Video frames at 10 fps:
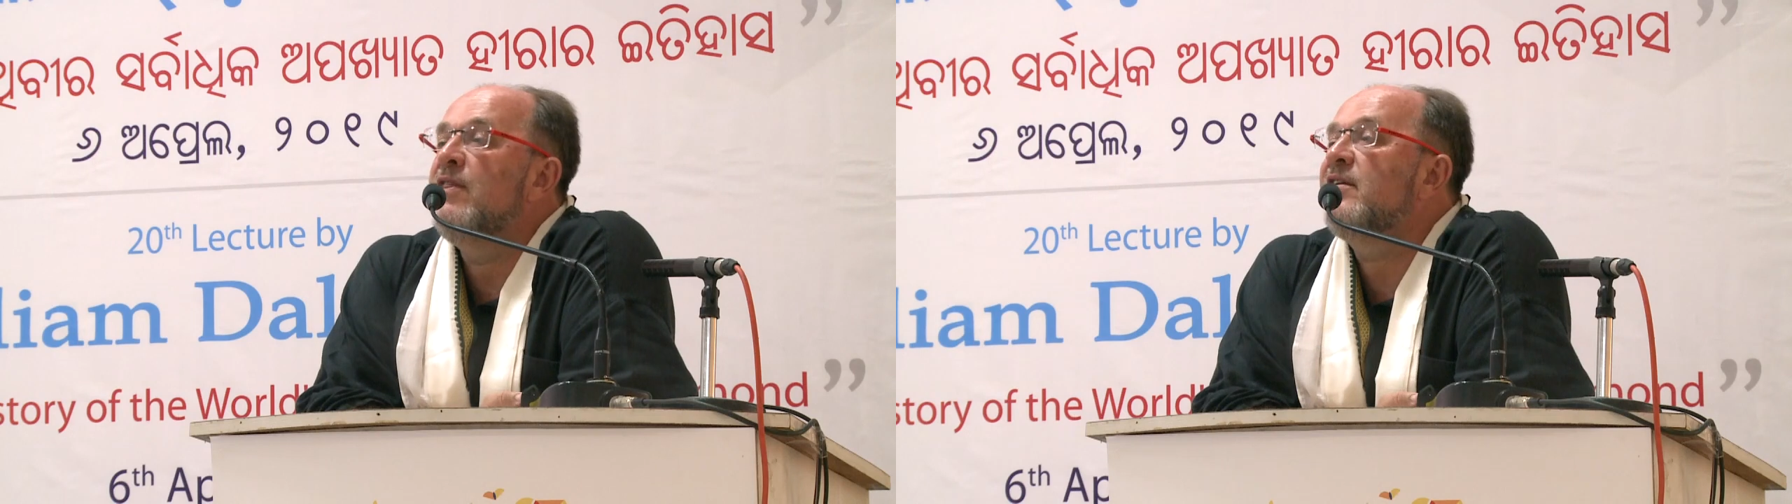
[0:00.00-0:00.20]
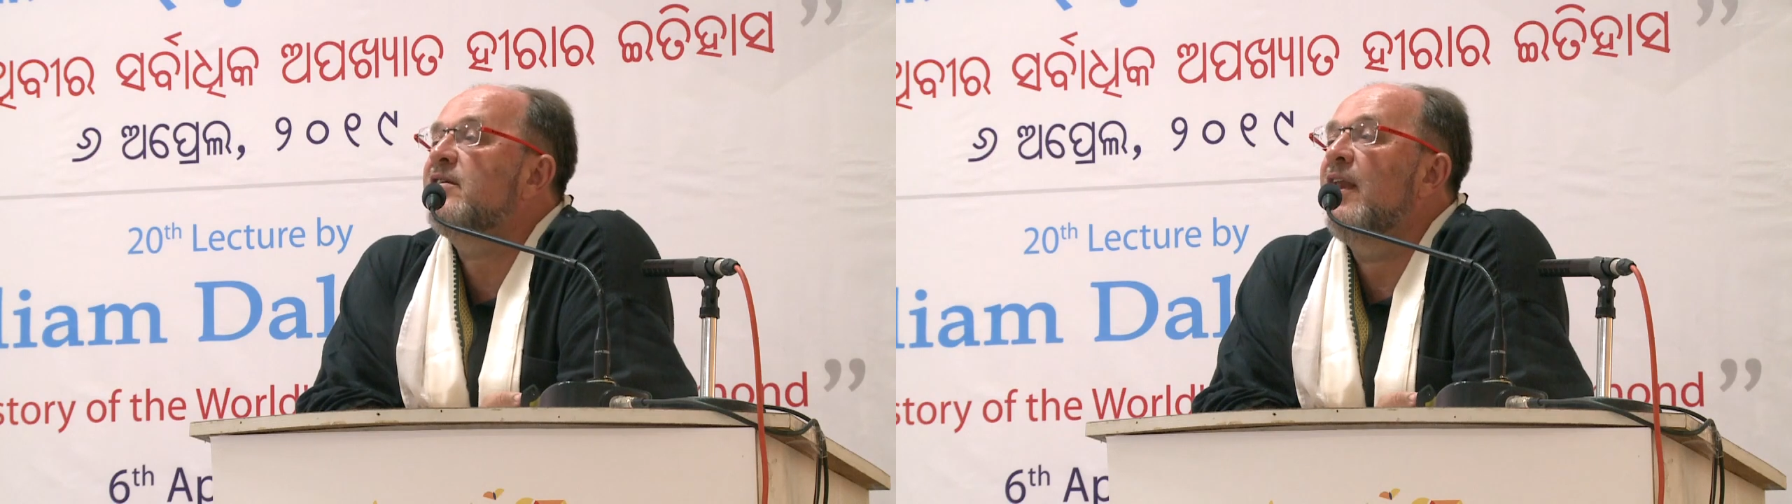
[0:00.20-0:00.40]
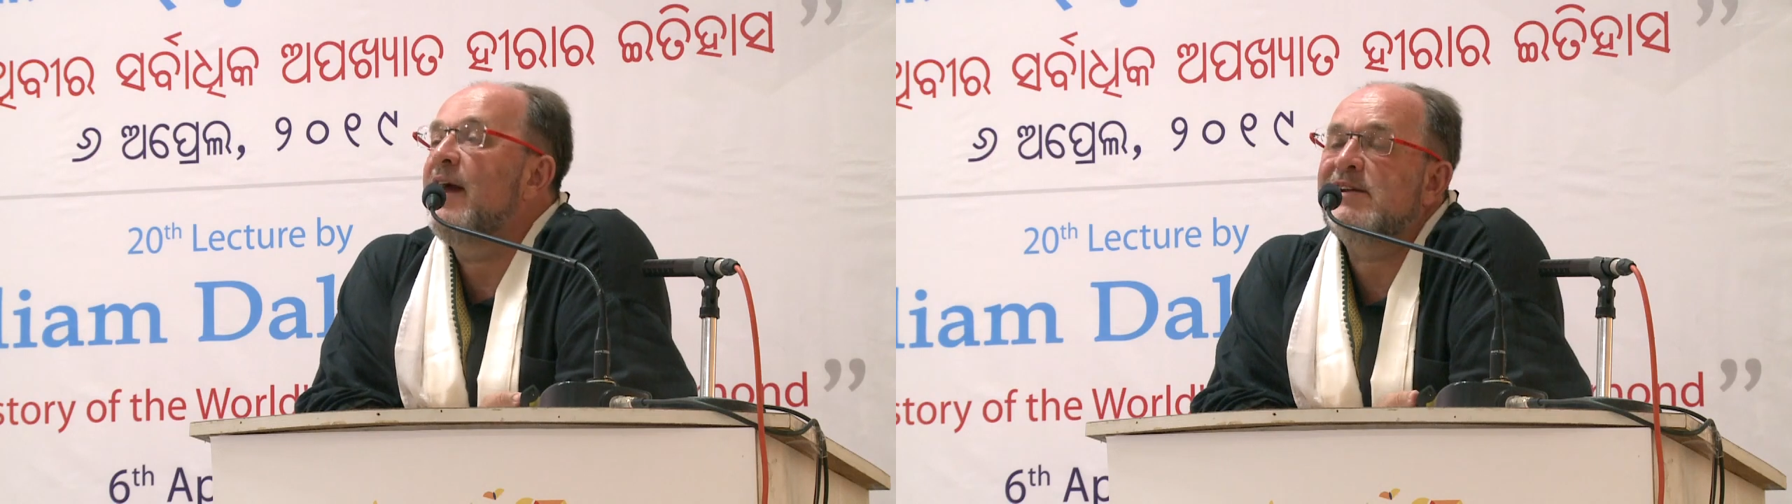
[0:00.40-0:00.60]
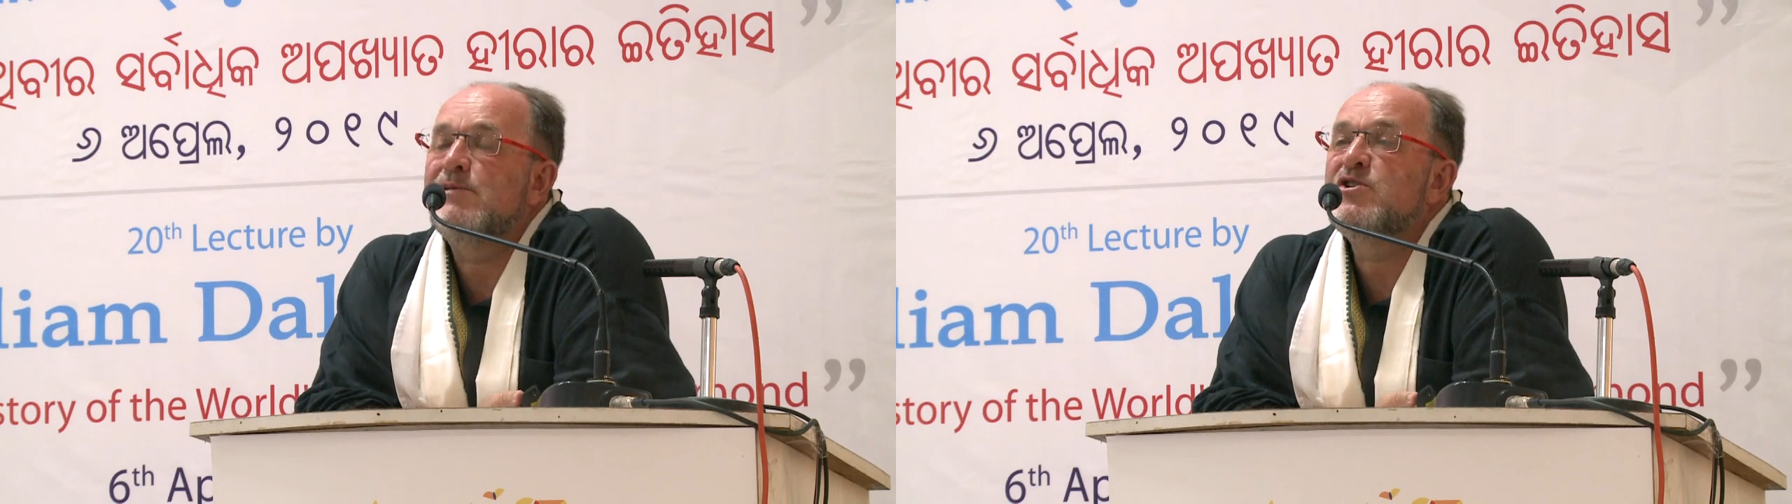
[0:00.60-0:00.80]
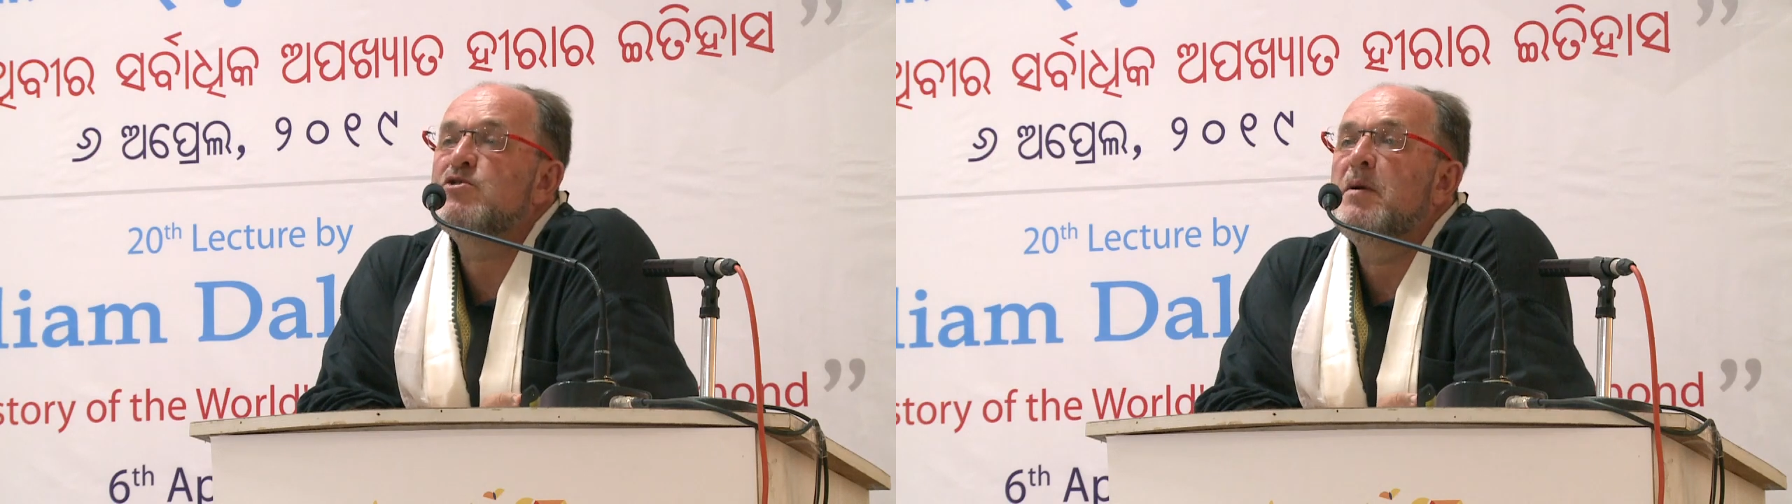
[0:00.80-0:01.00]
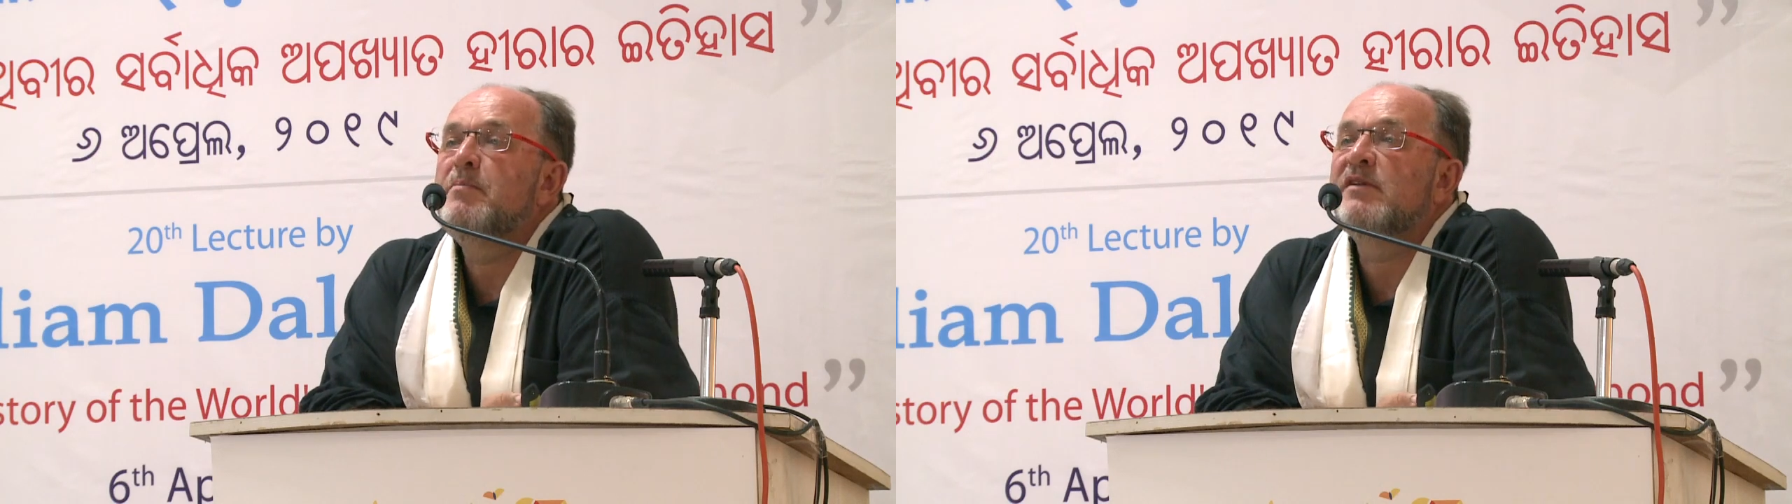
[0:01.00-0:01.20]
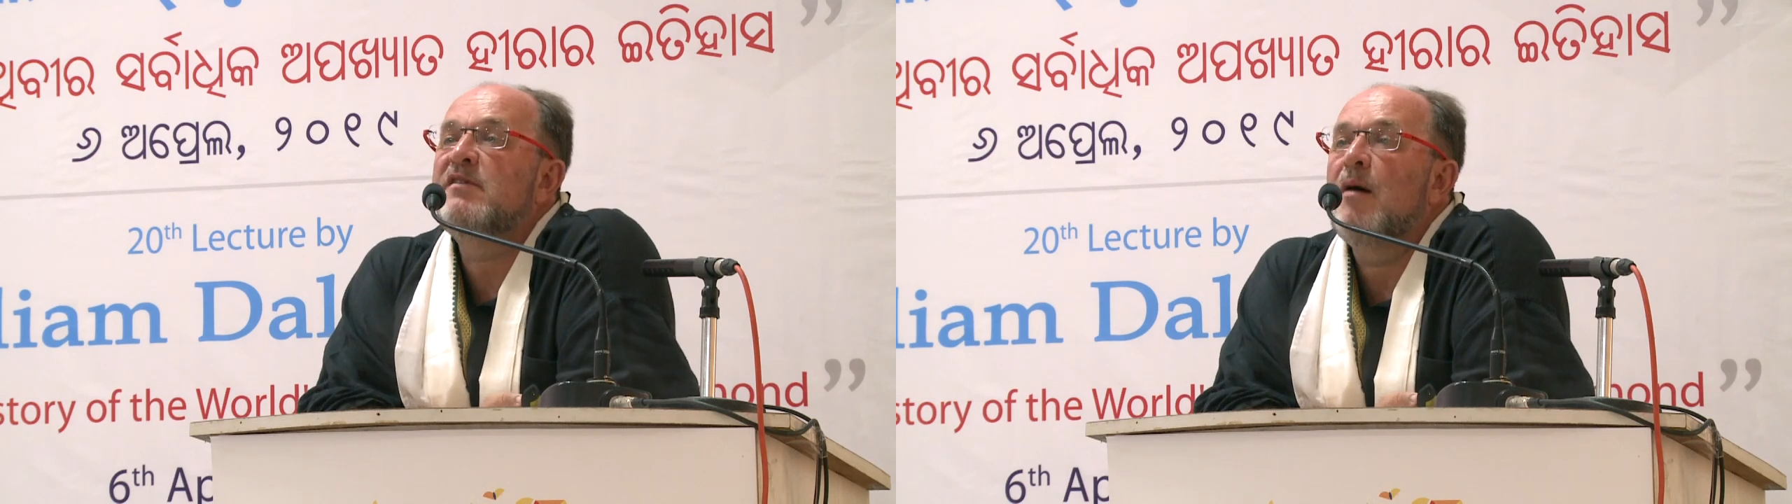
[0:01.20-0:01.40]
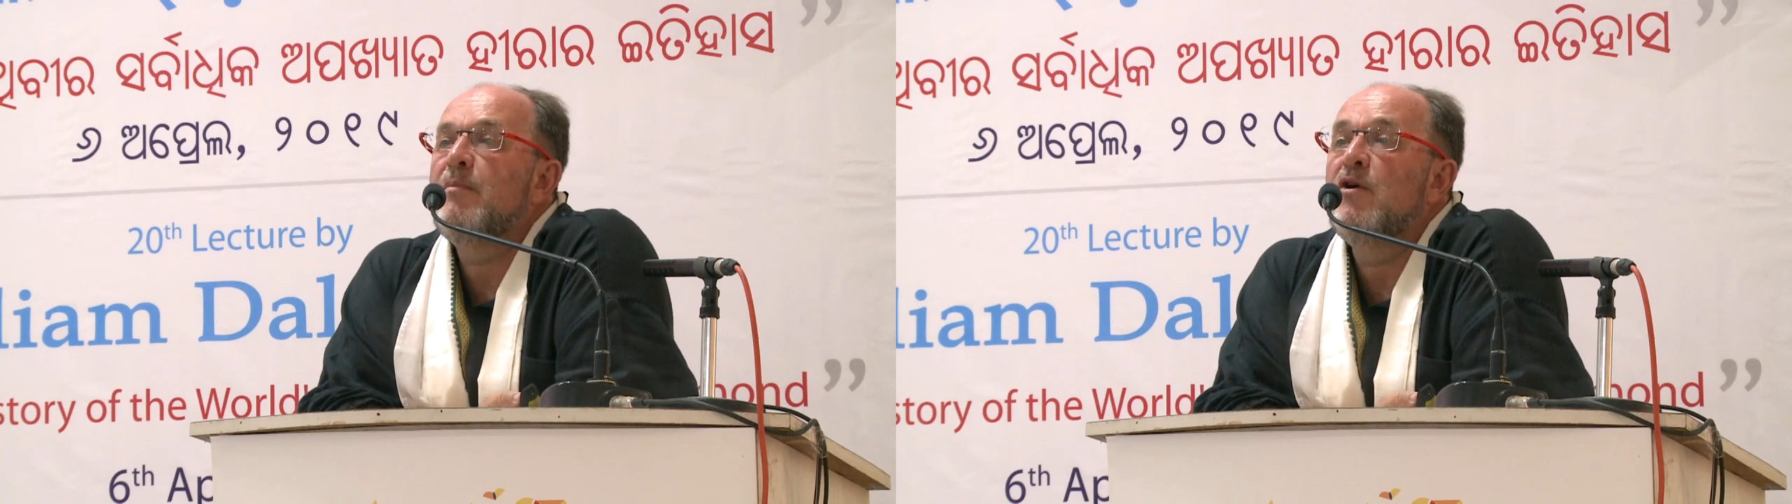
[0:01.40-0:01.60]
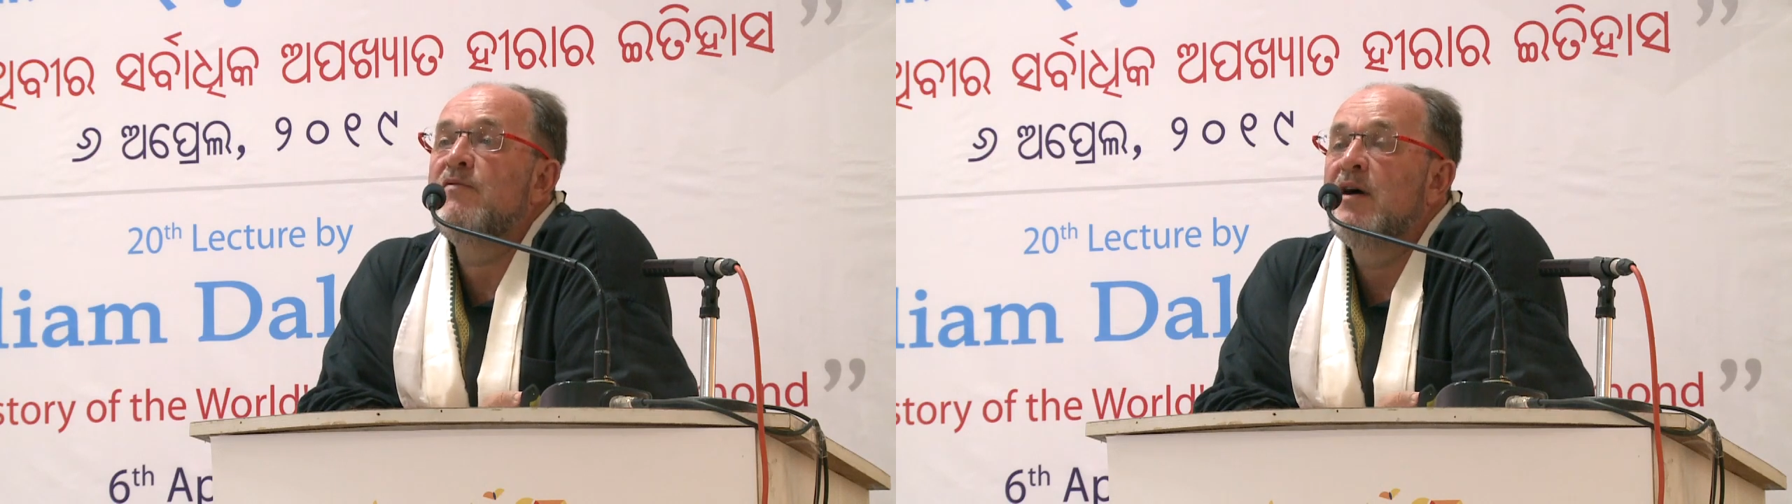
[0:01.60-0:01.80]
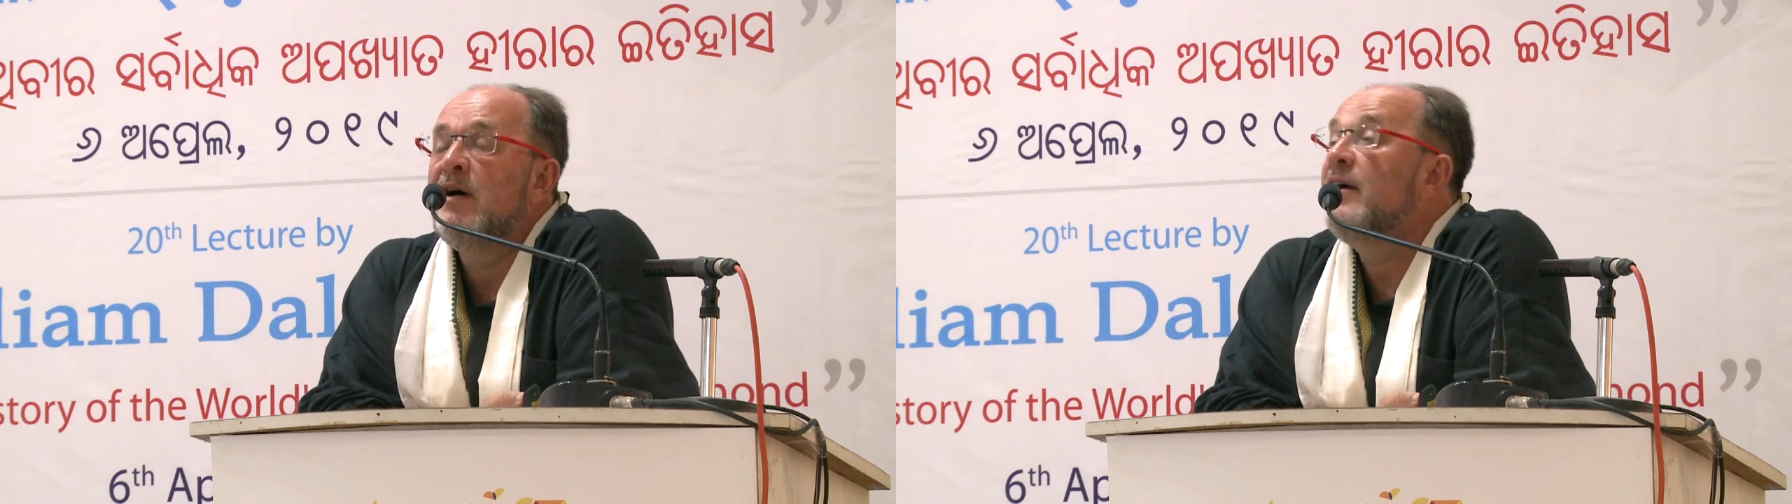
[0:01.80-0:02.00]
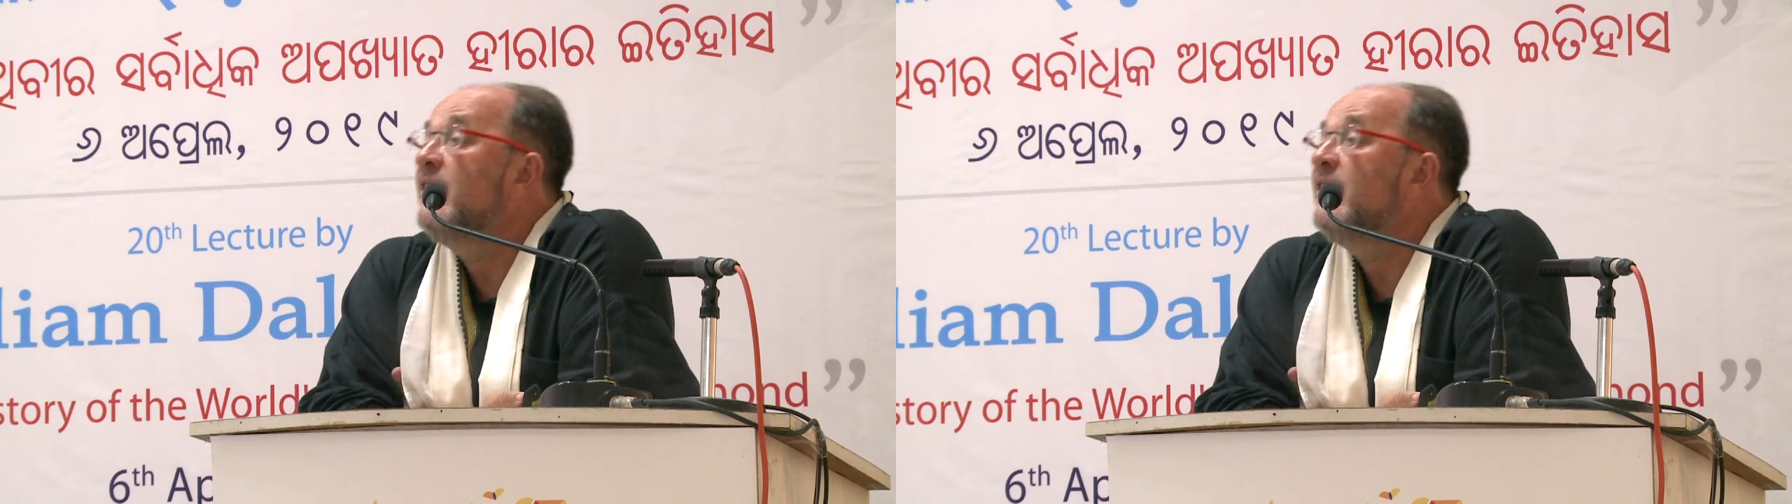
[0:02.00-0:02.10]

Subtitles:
this collection, which had been built up over